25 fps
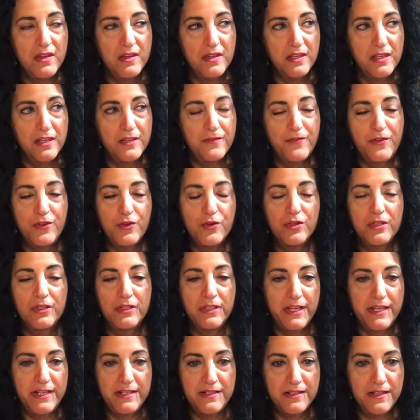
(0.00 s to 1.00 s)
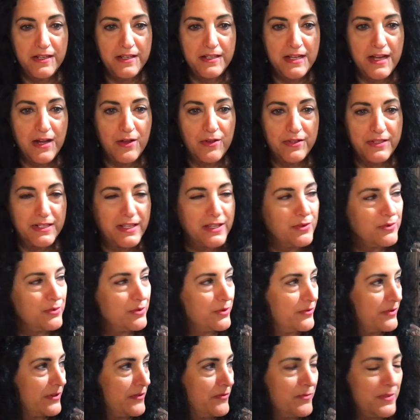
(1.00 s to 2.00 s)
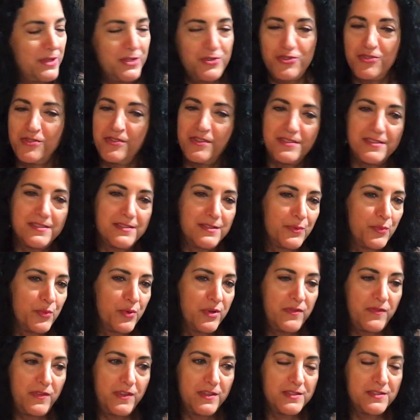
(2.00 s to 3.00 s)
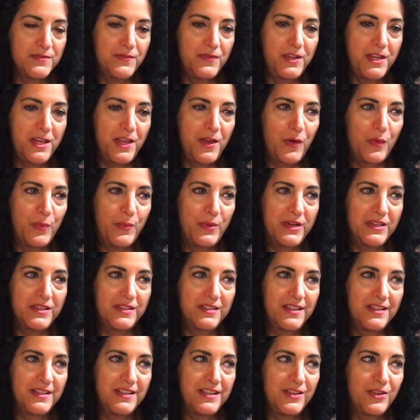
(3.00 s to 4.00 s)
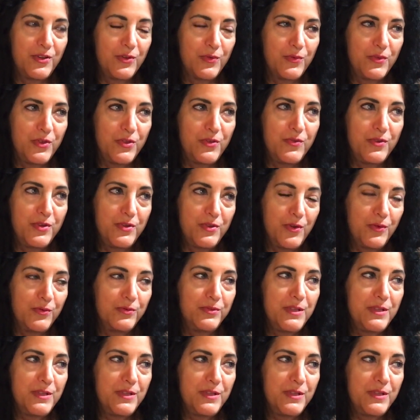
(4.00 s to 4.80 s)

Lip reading: if you're a late night owl, and I don't know if I've mentioned this in a previous video, but you know, you can only